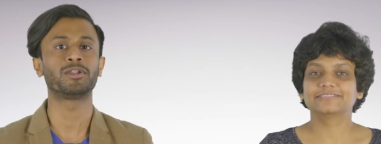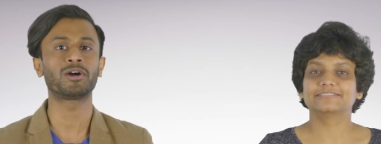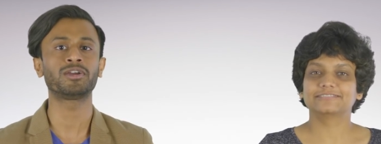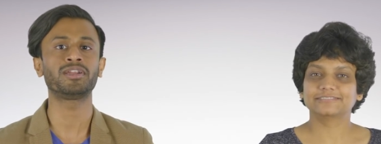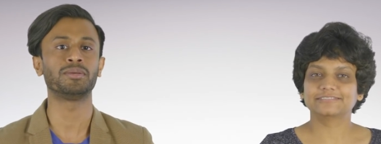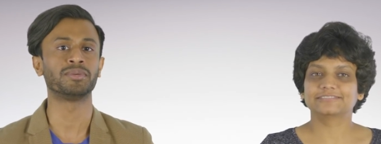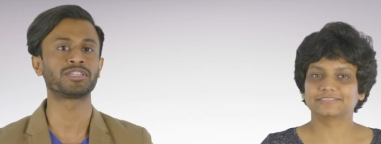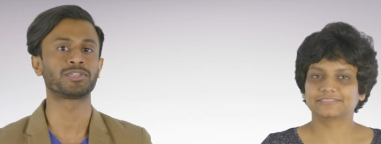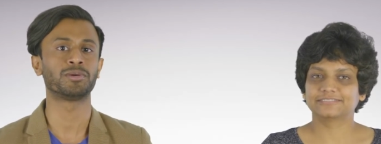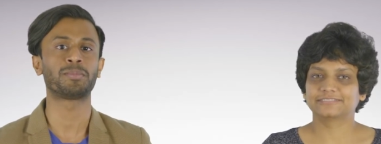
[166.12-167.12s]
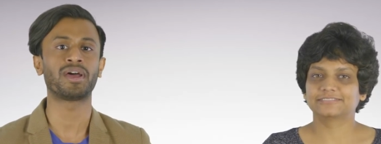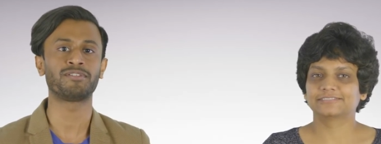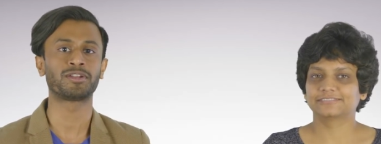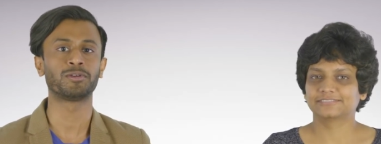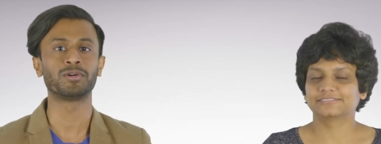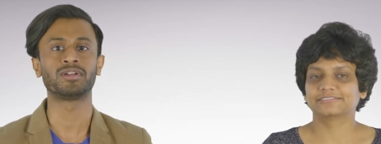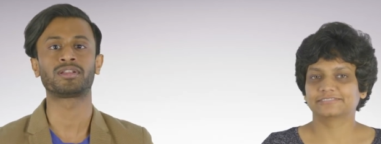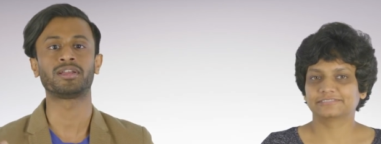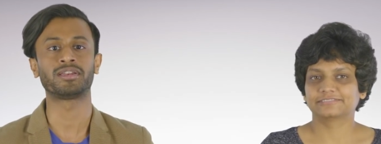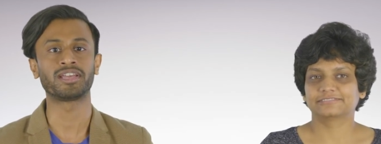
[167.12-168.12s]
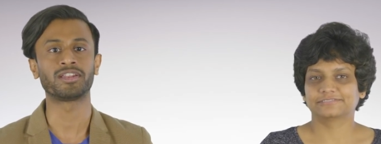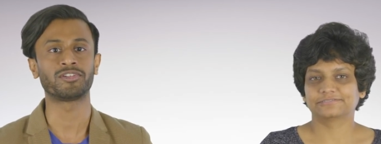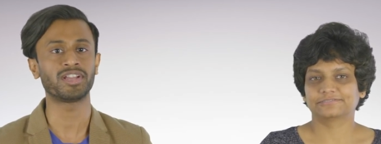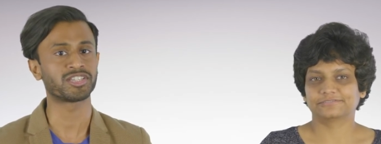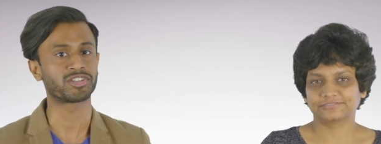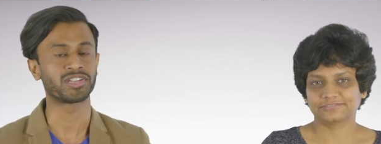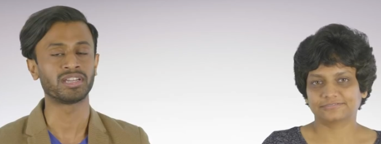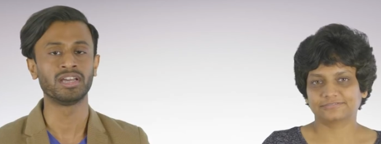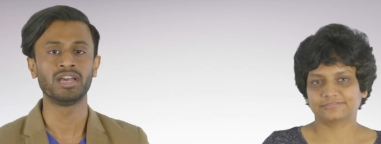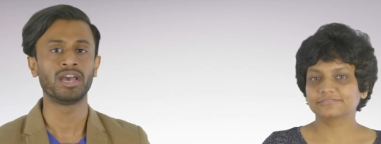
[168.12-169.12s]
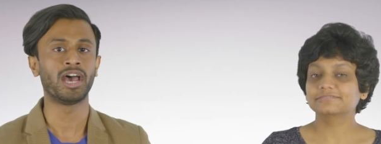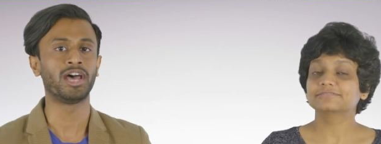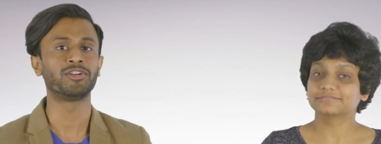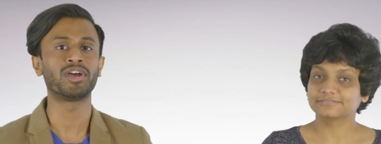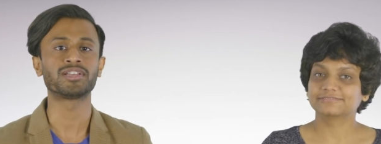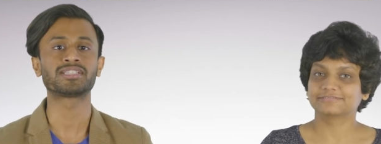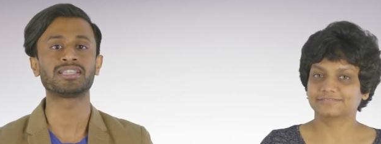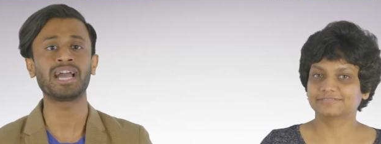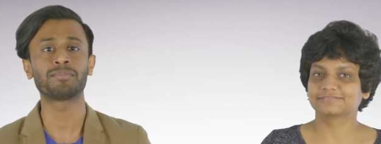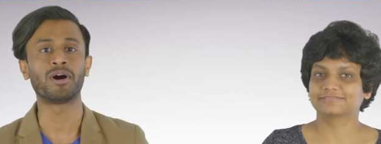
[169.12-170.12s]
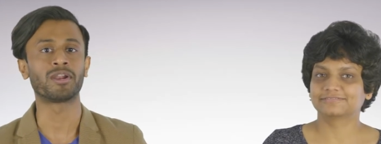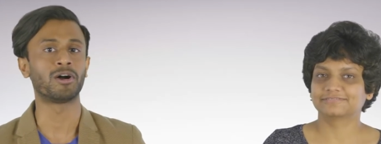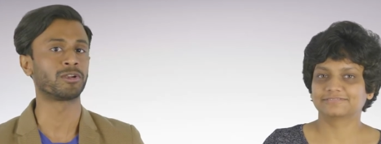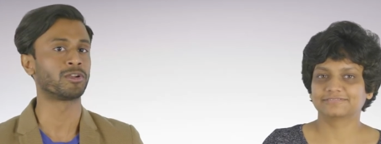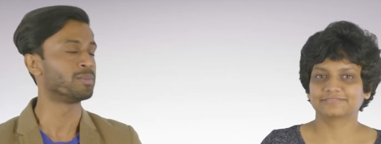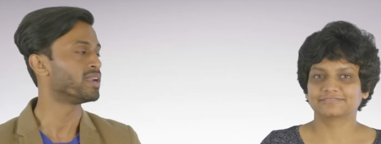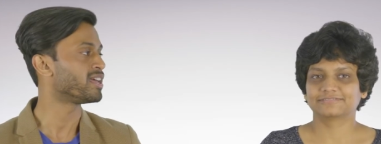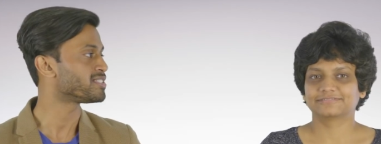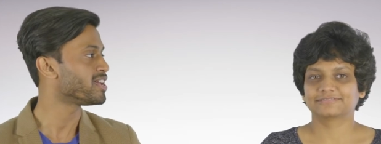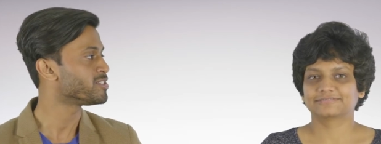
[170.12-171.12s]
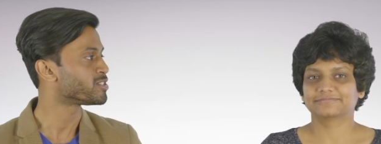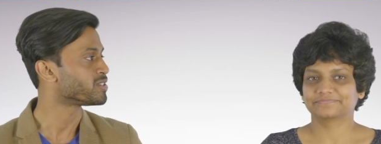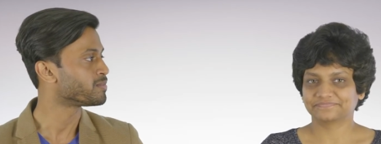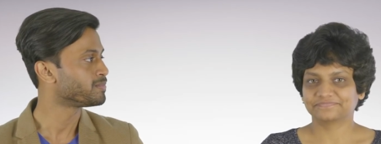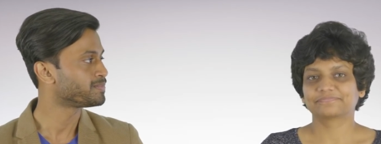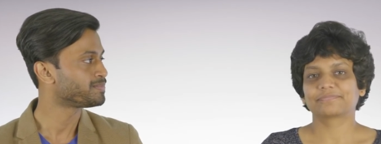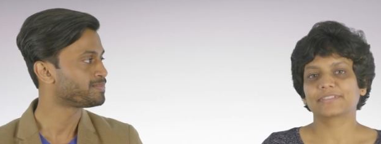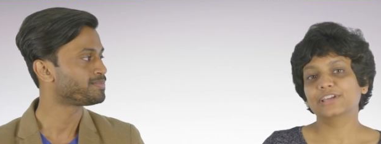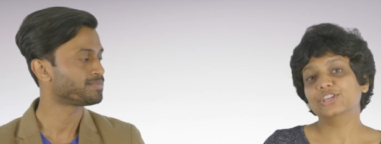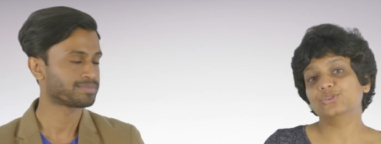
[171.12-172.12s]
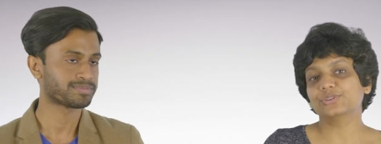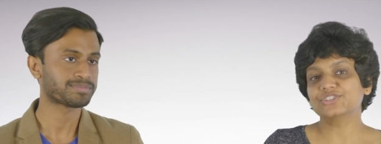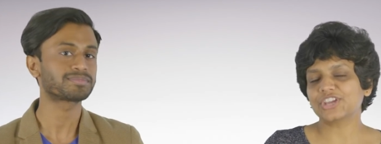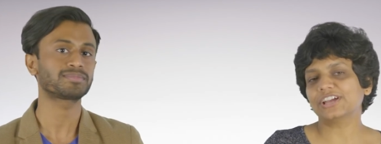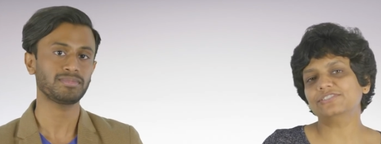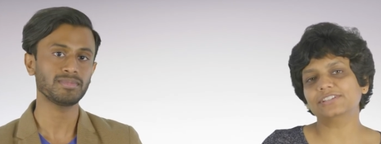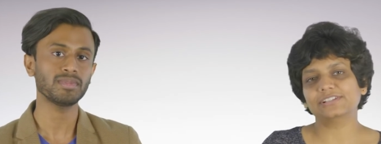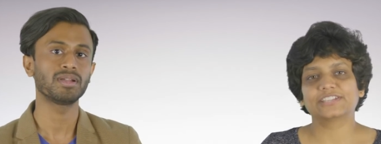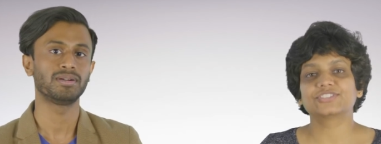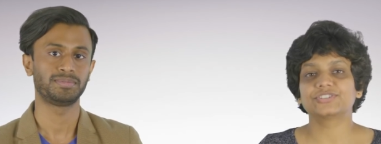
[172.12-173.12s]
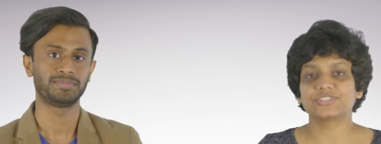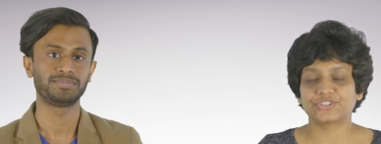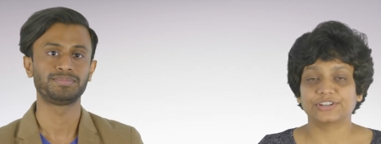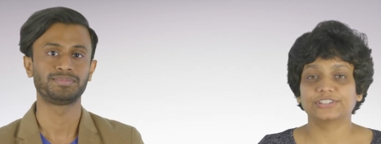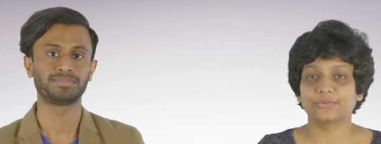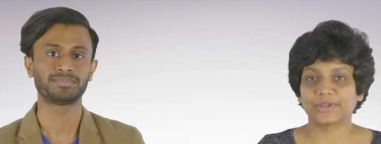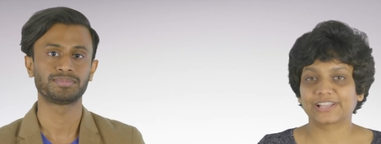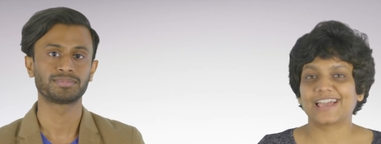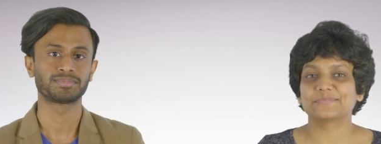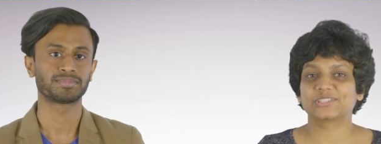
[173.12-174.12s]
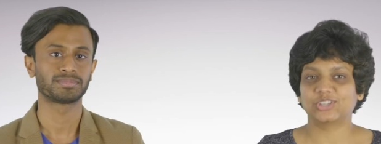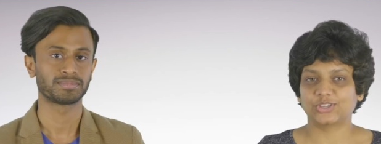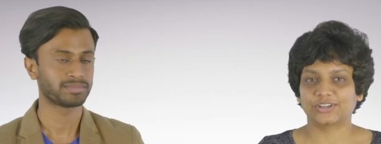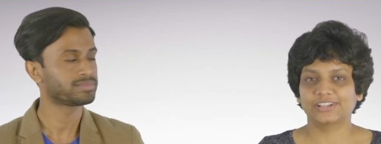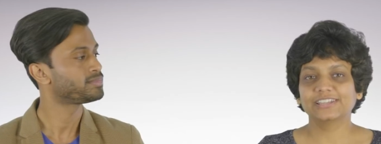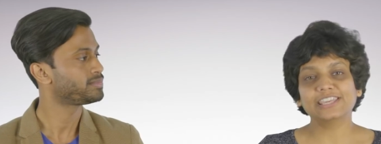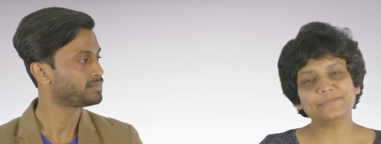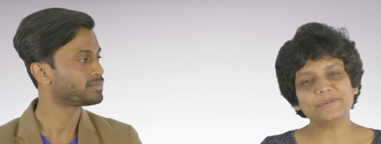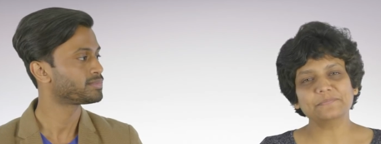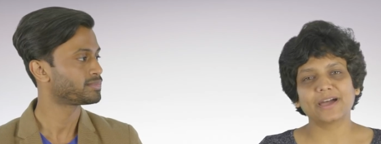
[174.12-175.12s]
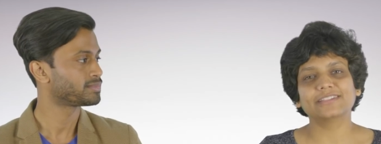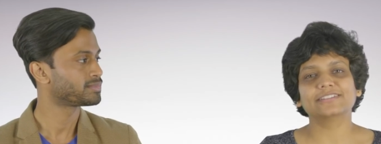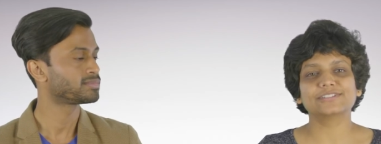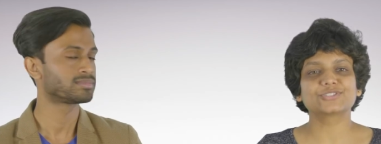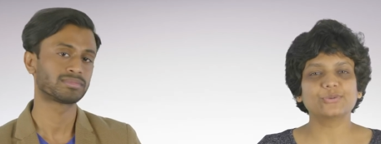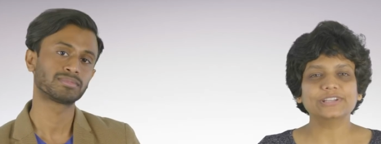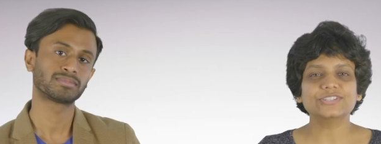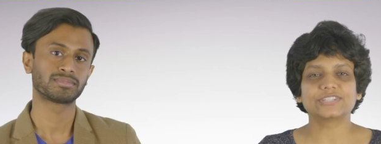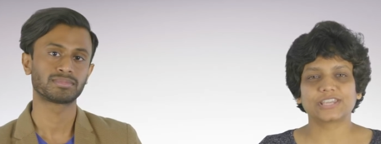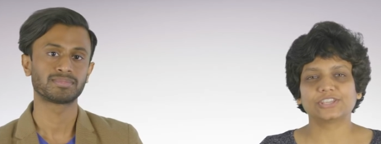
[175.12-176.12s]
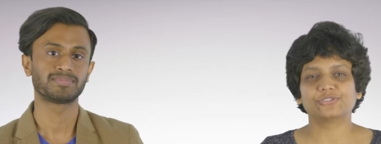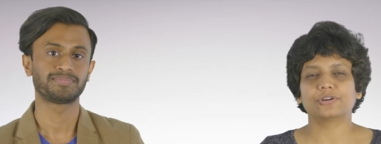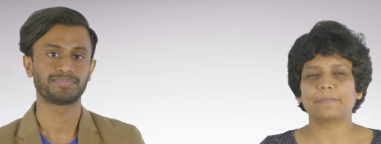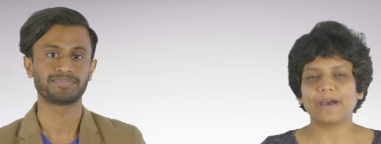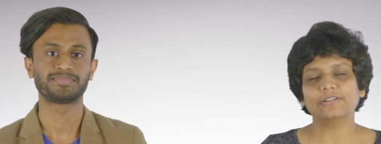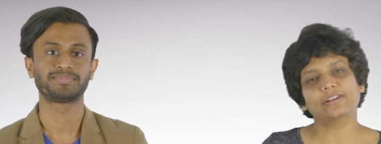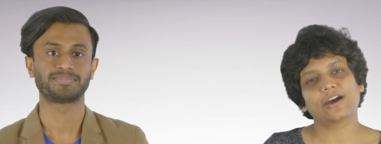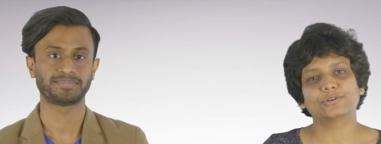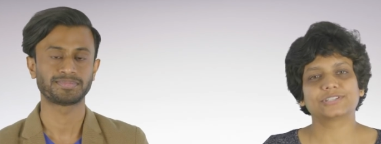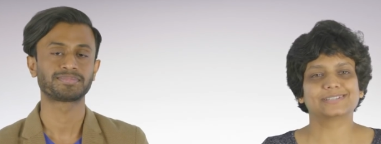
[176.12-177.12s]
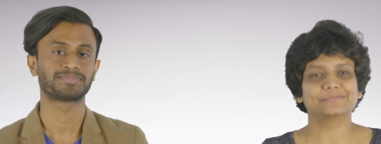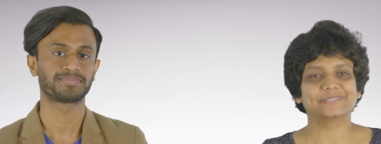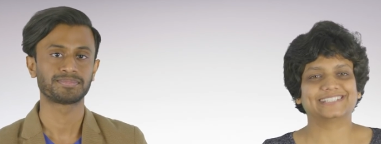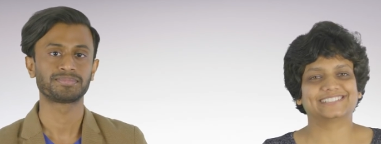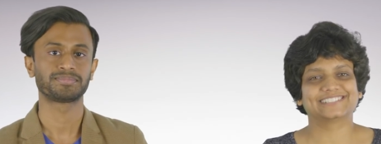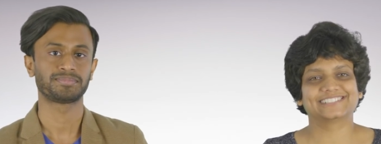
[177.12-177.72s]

Speaker 1: Docker image to a private Google container registry, and run a Slack bot on Kubernetes Engine.
Speaker 2: You can check out the links to start the Qwiklabs here. Keep in mind that it's going to take you about an hour to complete.